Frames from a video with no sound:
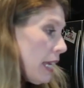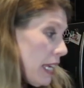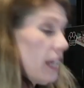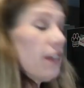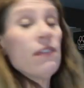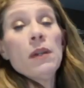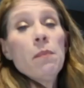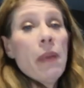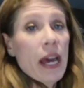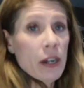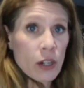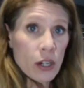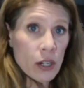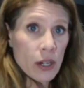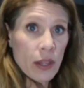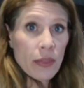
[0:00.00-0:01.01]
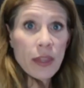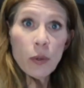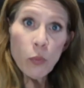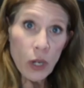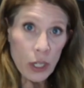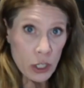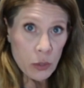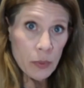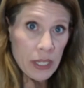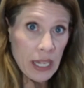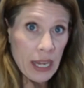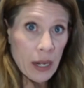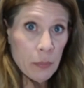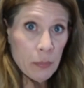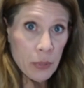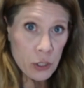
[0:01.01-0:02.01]
even better than what you would
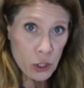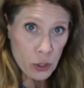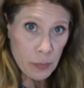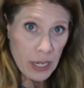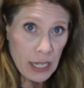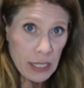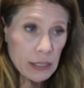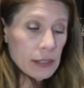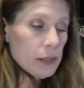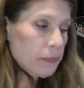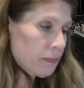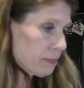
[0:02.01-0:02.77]
get at ButcherBox.